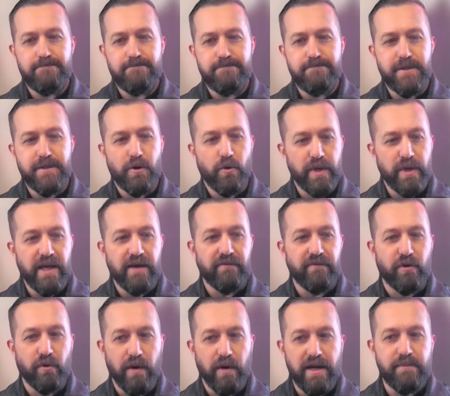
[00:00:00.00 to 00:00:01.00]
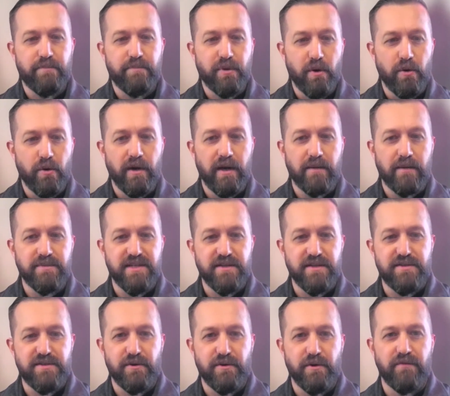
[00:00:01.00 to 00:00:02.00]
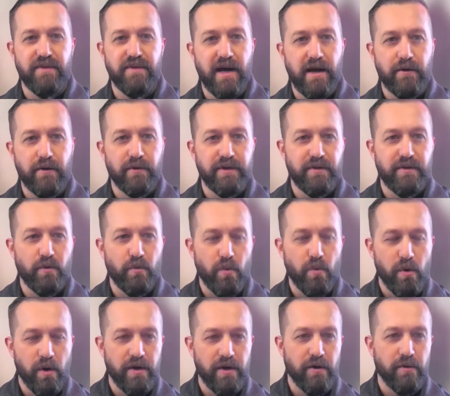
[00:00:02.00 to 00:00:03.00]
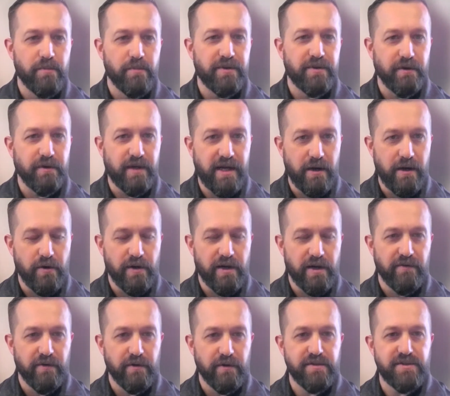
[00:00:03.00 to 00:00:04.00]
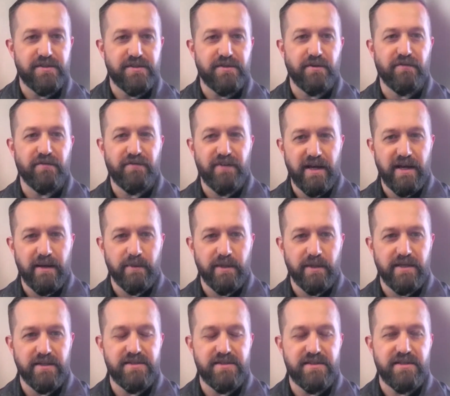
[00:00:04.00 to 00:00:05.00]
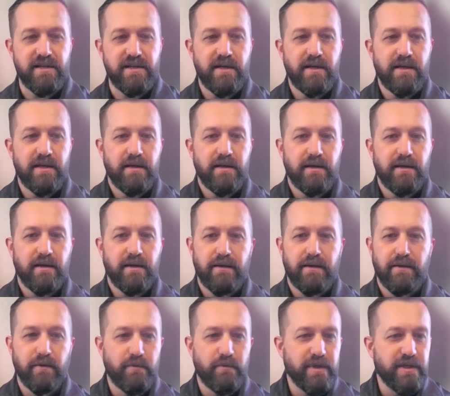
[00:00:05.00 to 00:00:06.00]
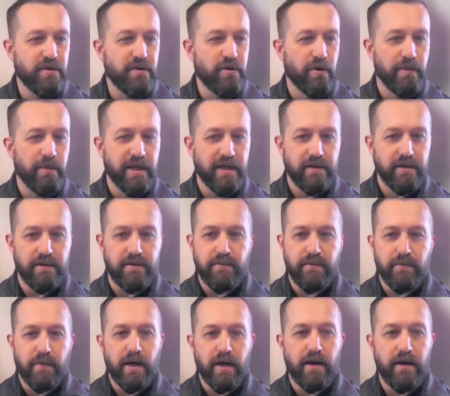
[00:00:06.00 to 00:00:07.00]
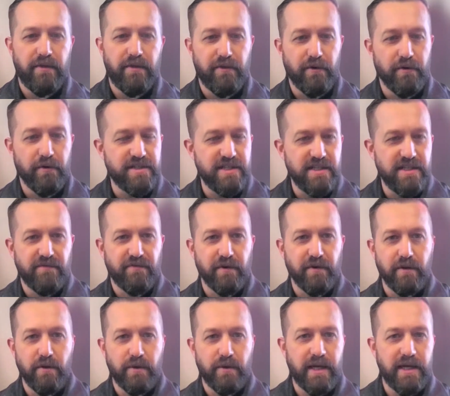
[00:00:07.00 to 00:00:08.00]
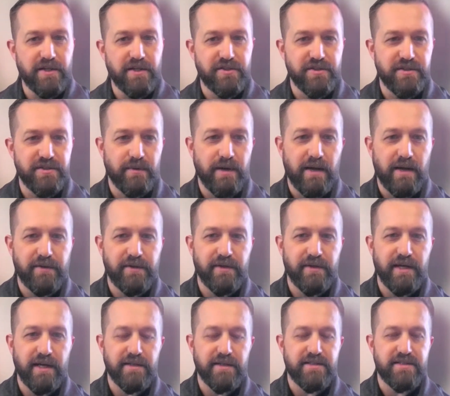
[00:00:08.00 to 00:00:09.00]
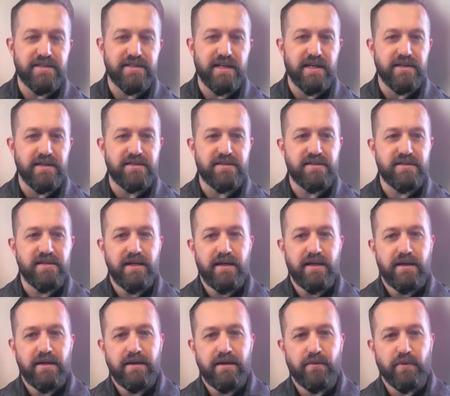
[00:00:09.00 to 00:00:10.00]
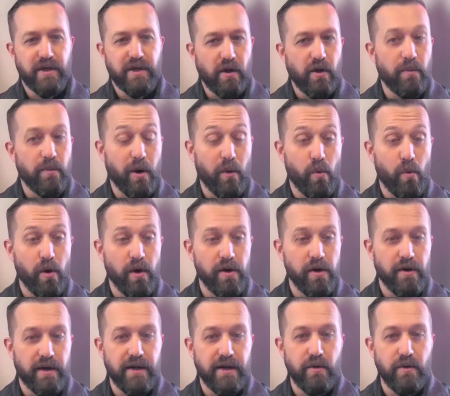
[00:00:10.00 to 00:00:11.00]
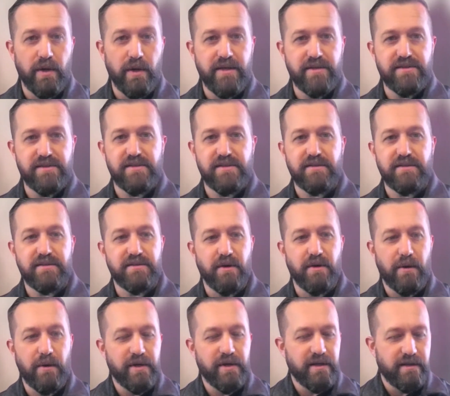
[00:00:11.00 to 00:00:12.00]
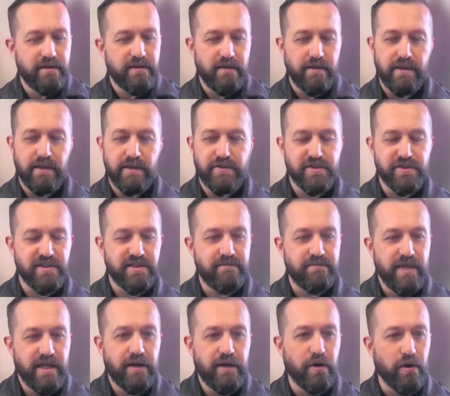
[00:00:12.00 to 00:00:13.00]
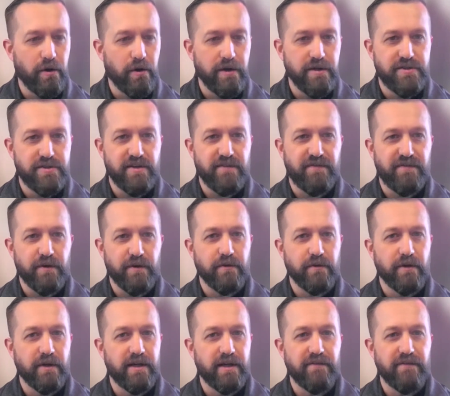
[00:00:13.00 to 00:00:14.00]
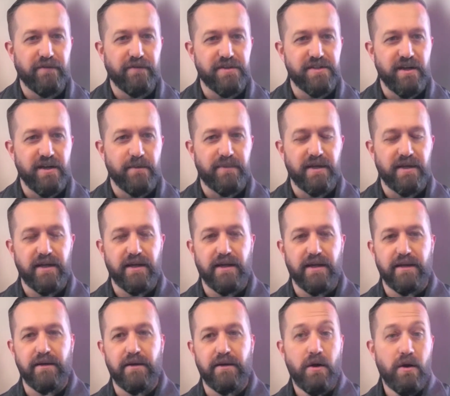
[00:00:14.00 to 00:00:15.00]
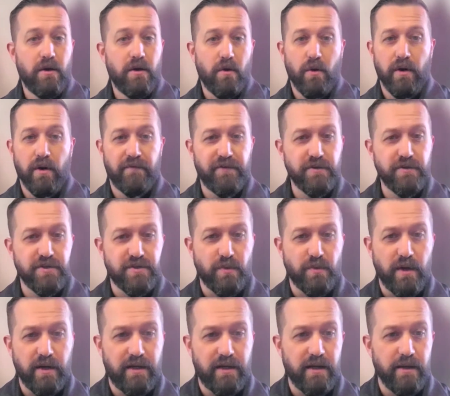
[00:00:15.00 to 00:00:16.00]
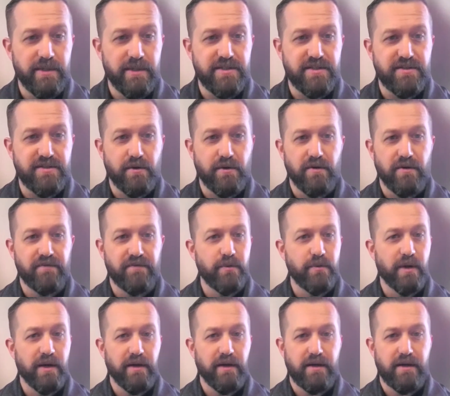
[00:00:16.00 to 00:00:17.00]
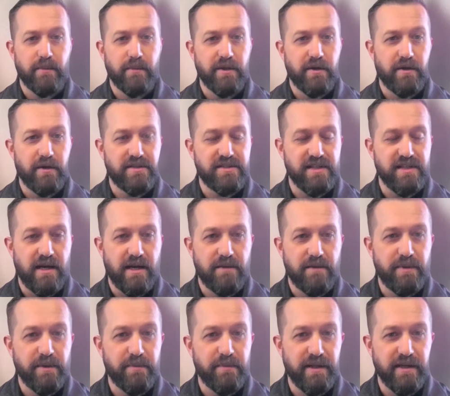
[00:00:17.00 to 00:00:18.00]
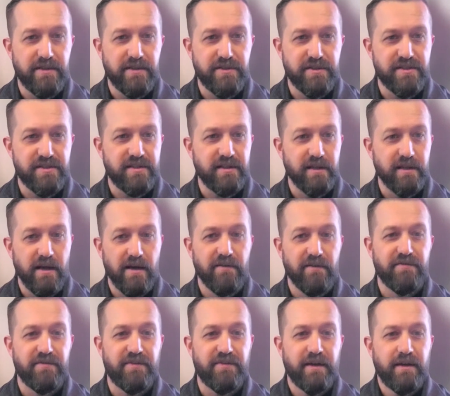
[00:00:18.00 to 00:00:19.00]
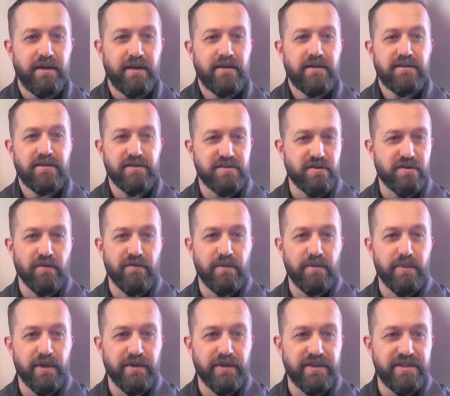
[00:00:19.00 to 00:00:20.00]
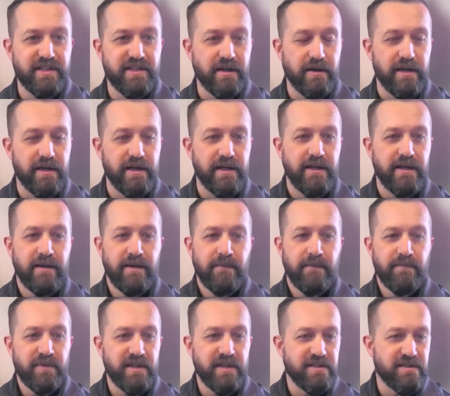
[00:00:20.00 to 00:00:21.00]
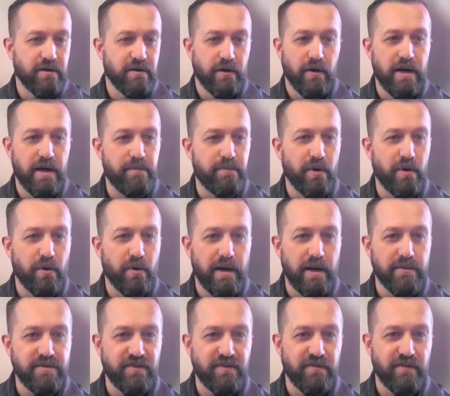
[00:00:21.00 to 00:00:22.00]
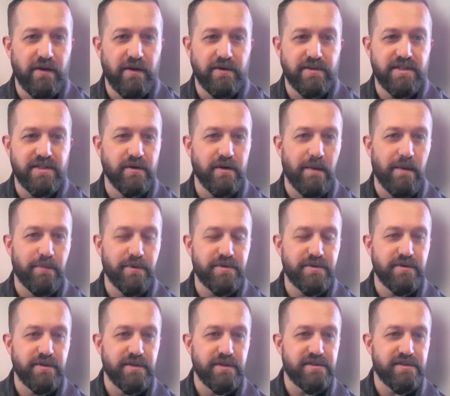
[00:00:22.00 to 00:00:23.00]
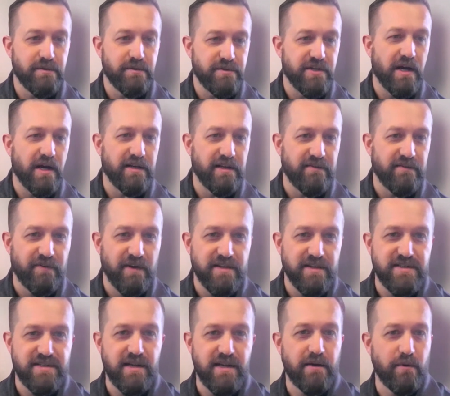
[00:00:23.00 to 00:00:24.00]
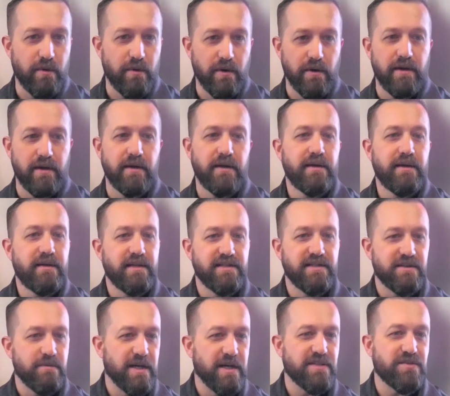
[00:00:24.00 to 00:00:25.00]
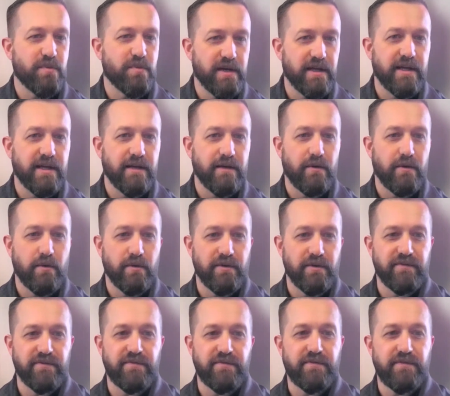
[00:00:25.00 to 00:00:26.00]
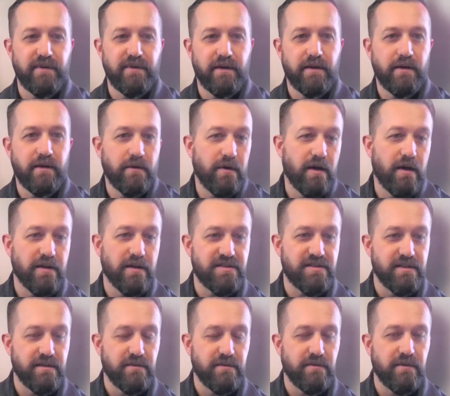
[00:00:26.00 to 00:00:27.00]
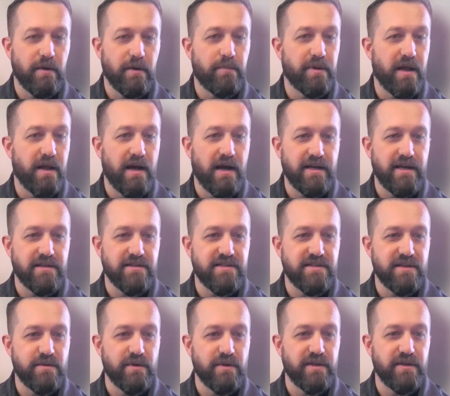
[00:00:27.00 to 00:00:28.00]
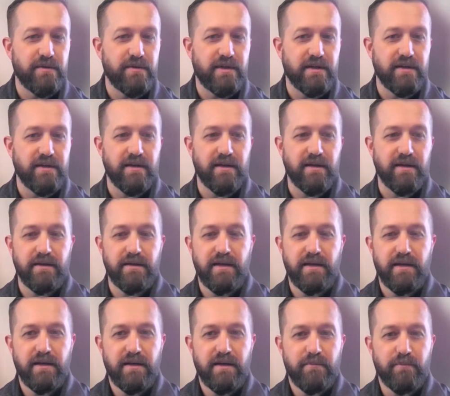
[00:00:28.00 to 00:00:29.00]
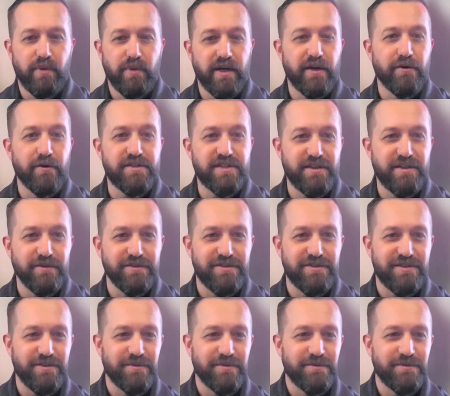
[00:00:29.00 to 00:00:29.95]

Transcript: we have great programs that serve not only the warrior, but their caregivers, their families, that we do them in 13 different locations around the United States. We call them our warrior getaways. So I would just encourage, if you're looking for something or if you just want to come and serve, you want to come alongside people that just love to serve the military. These are great programs for volunteer opportunities. So joniandfriends.org is the best way to get a hold of us and apply and see what you can bring your skills to.